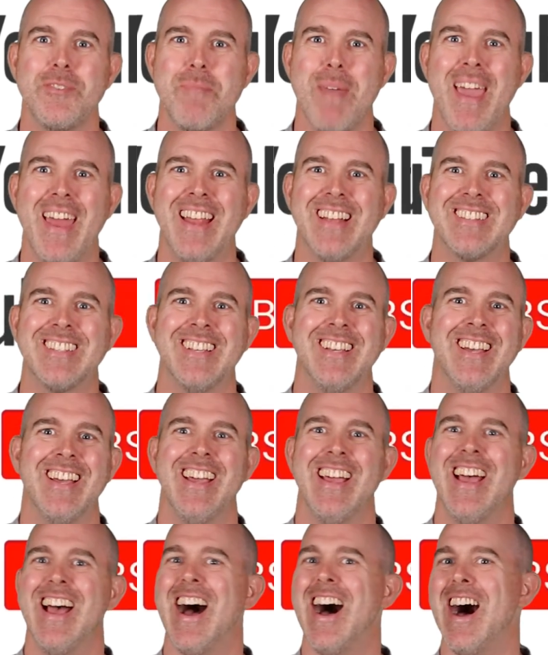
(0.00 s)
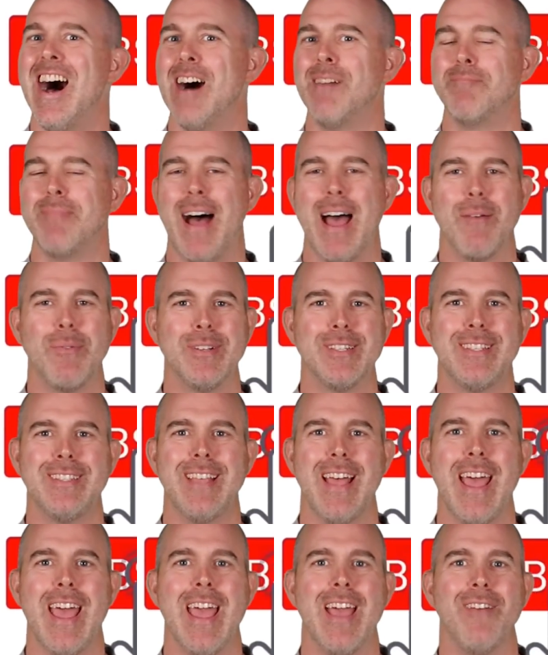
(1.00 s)
you made it. Um, I would
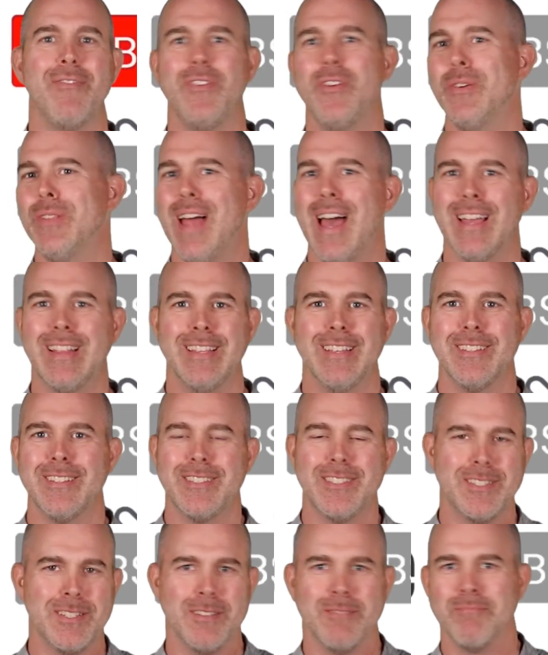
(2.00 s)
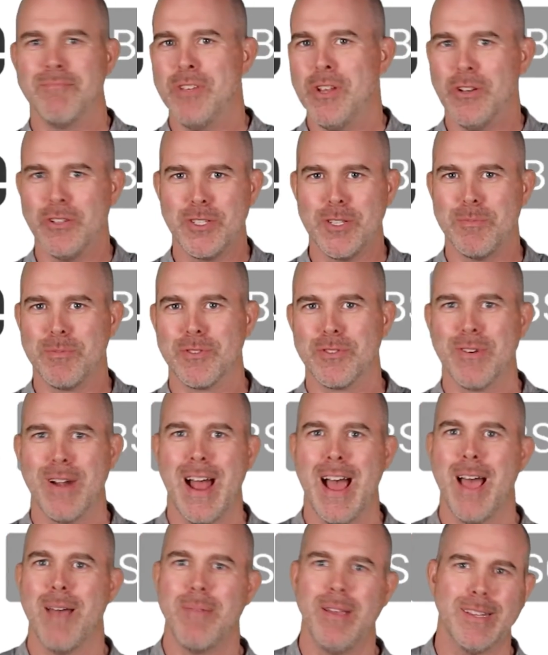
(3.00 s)
say if you like this, you know,
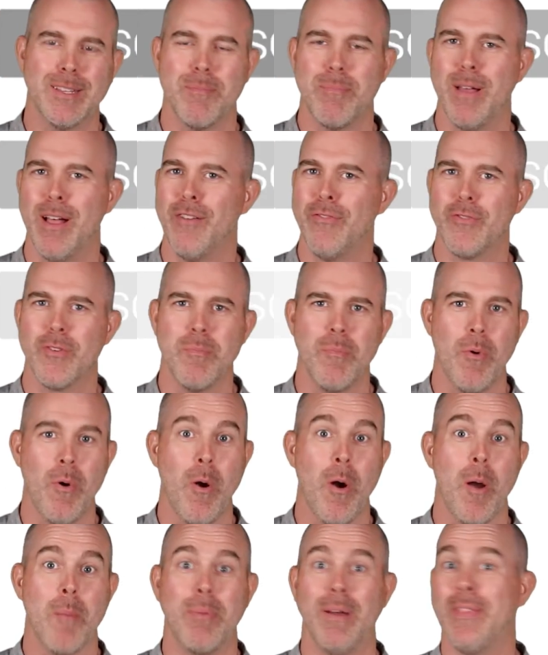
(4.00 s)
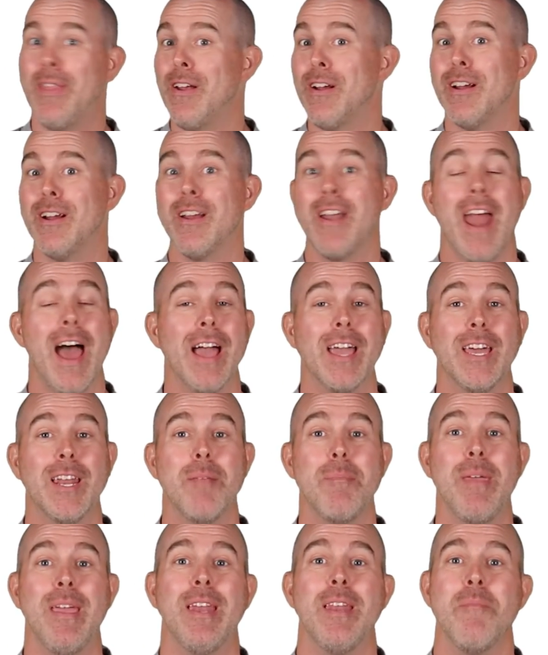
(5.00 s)
subscribe, hit the bell for more, but there are not going
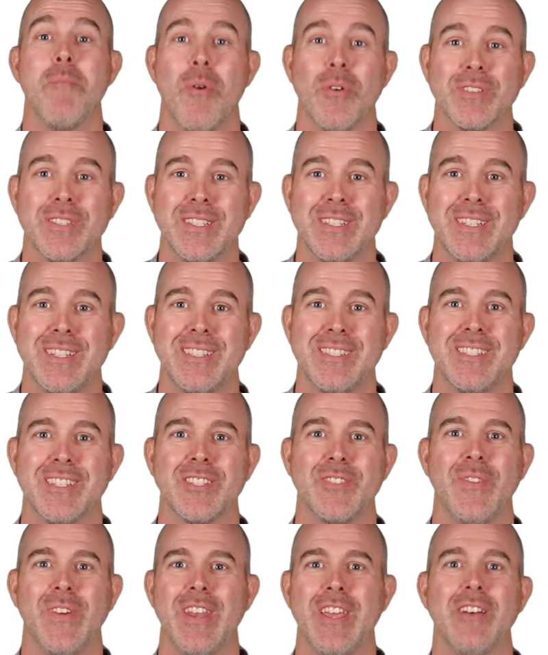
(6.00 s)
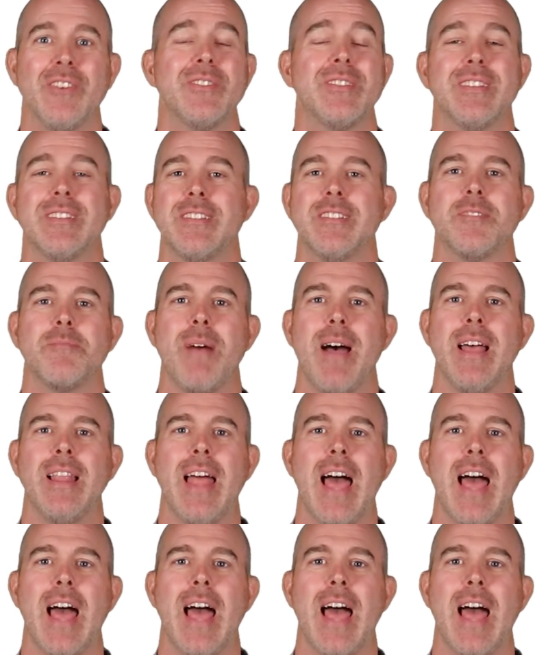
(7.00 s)
to be any more statistics videos. This is my